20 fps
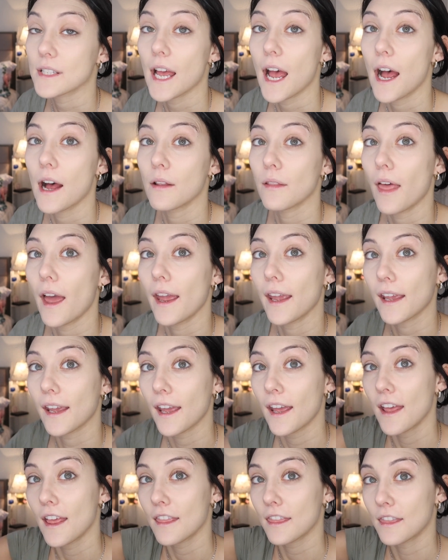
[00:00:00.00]
how
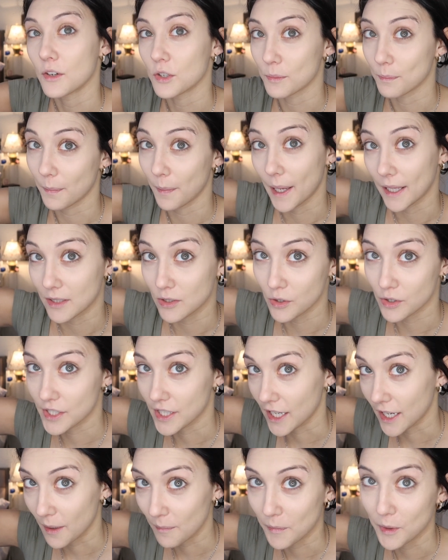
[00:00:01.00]
like their beds are
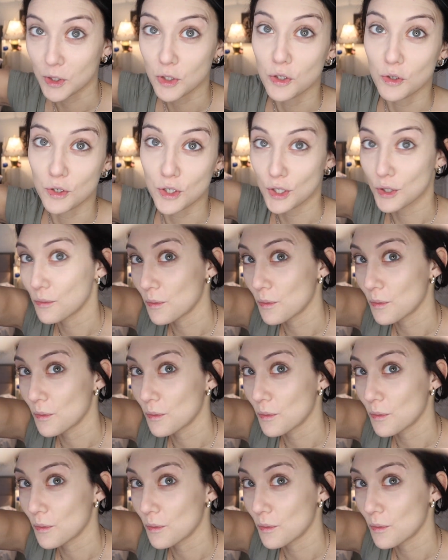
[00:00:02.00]
set up. There's usually